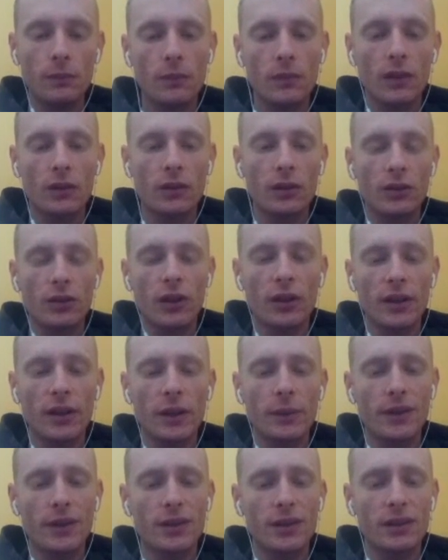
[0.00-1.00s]
The target,
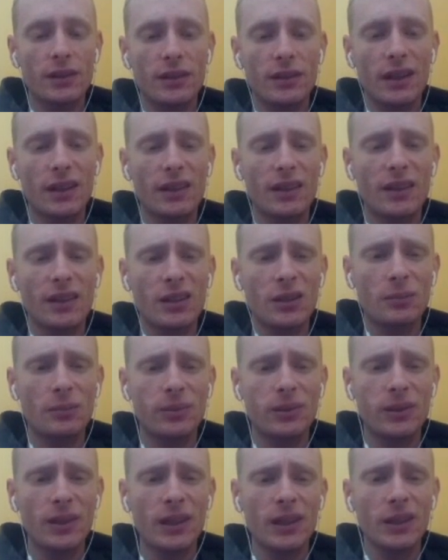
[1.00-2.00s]
which is I think
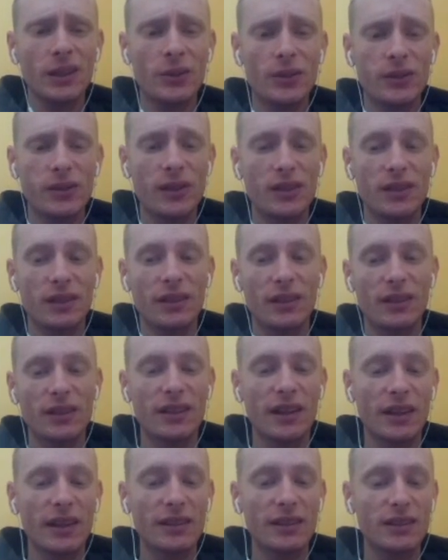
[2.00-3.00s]
completely useless in this
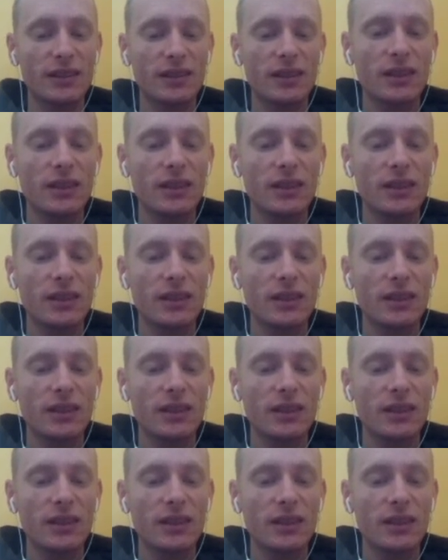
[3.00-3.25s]
task.